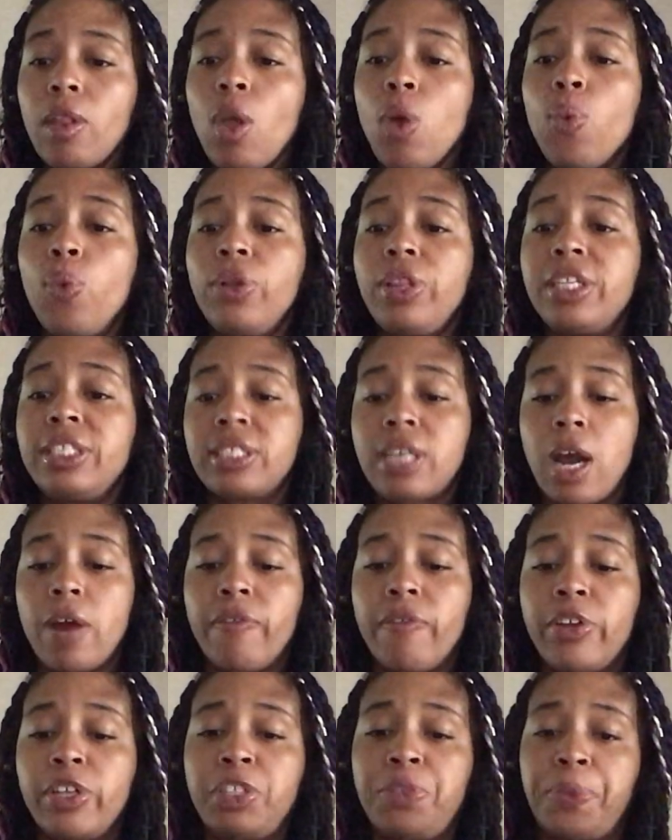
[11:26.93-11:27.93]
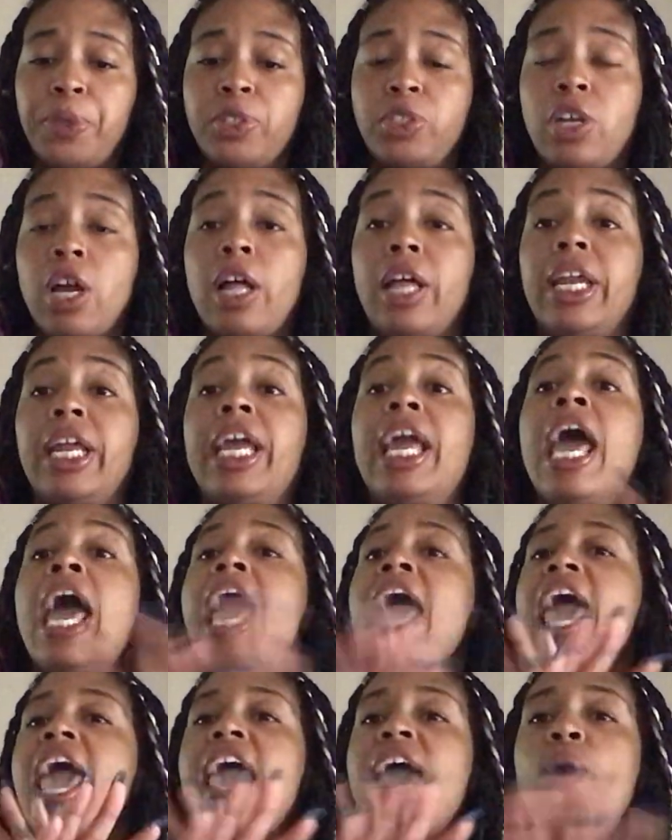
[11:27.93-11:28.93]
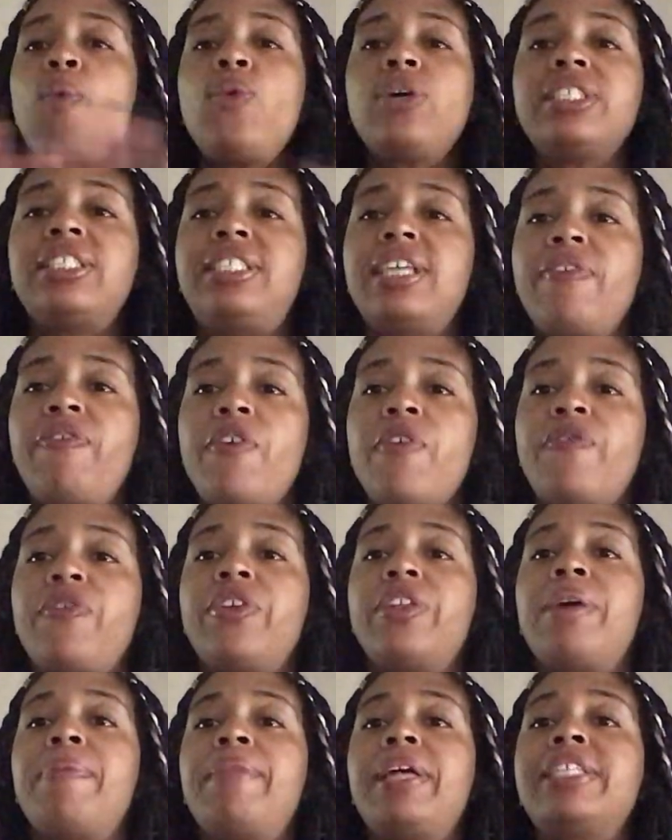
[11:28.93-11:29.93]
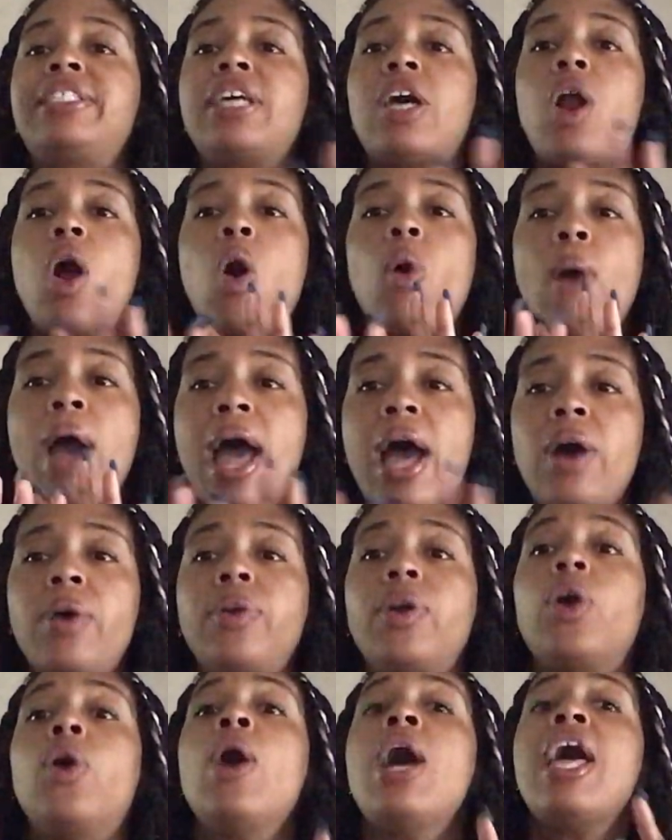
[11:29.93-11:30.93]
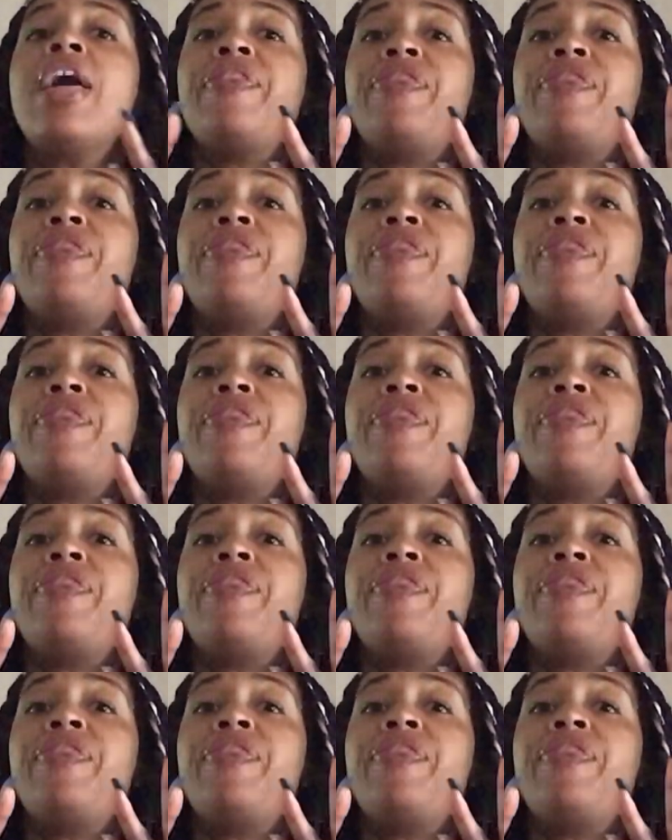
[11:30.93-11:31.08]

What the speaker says: With discovering spirituality, it was different for them. They said, oh, hell no.